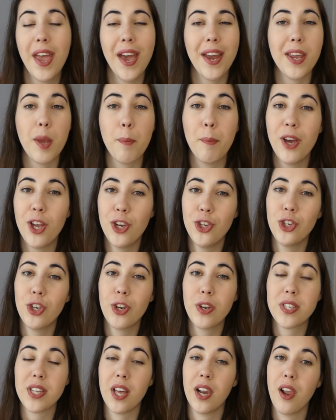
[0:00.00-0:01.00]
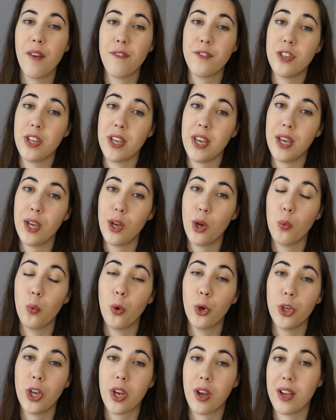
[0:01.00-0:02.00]
any opinions. I love to hear
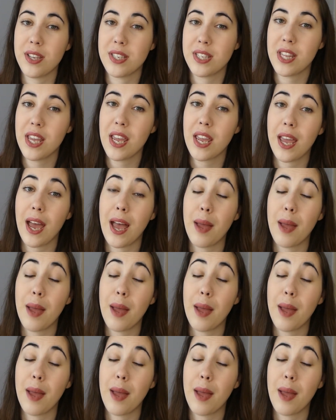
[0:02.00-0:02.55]
what you guys think.